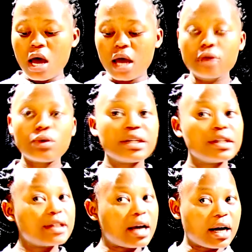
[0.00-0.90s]
And what
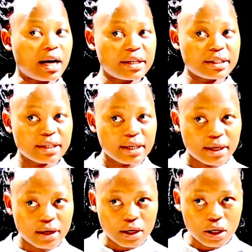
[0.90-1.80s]
is a cut?
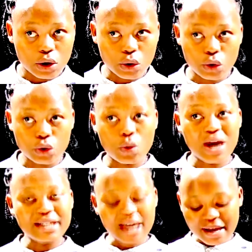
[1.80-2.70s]
Or
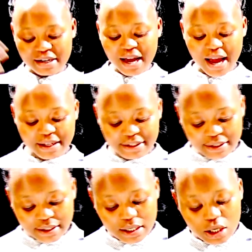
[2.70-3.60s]
what are cuts?